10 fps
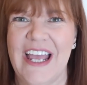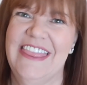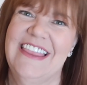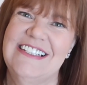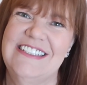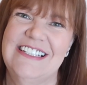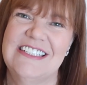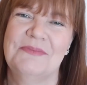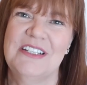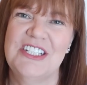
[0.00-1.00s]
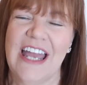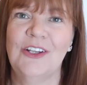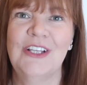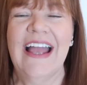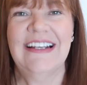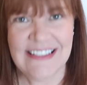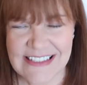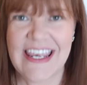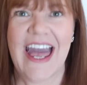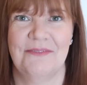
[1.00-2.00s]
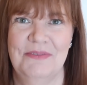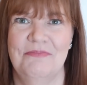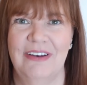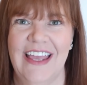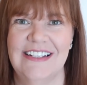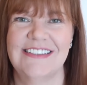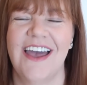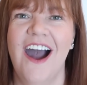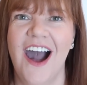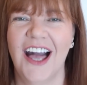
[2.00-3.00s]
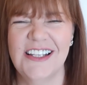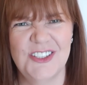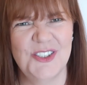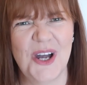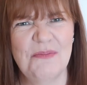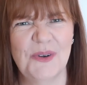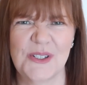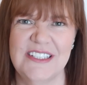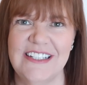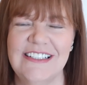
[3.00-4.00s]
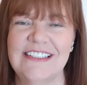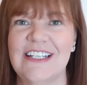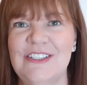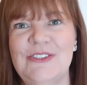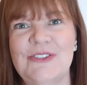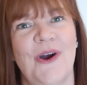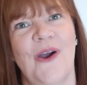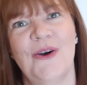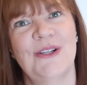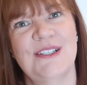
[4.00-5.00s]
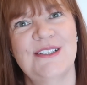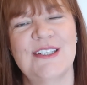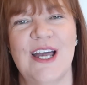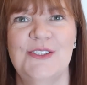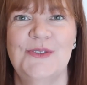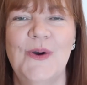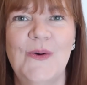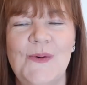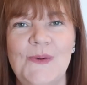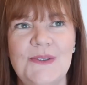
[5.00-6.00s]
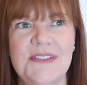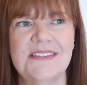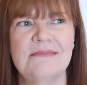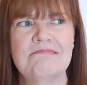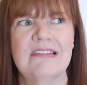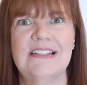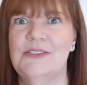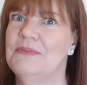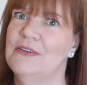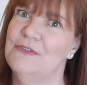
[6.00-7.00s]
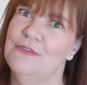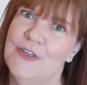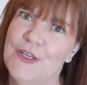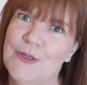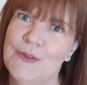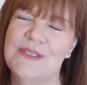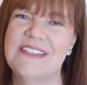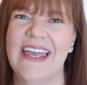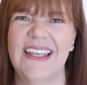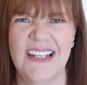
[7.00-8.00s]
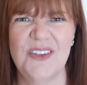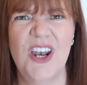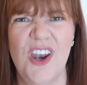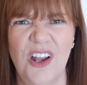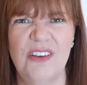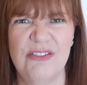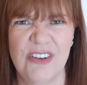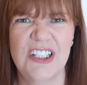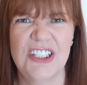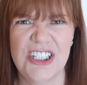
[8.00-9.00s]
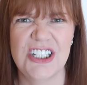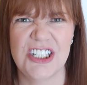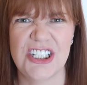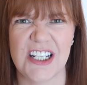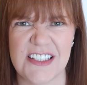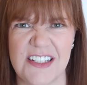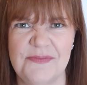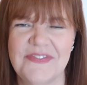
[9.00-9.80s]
and this is my channel and it's a happy place. I do unboxings, I do try-ons, I do hauls, I do a bit of reviews, and I do a lot of chitter chatter.